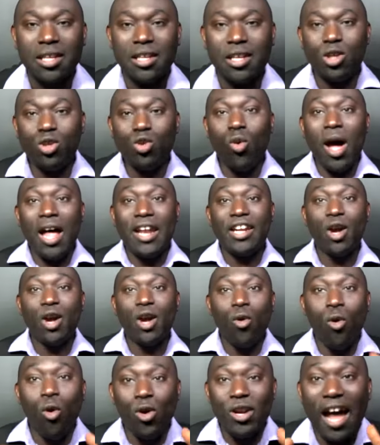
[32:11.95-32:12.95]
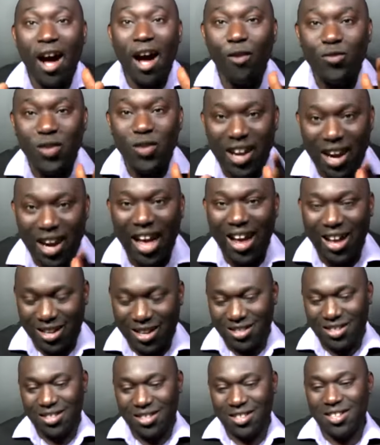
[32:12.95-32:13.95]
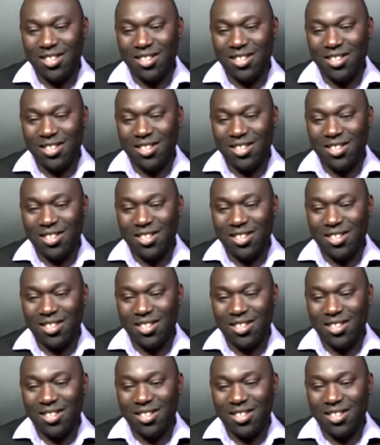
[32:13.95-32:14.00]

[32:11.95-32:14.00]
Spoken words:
You are the owner of the land.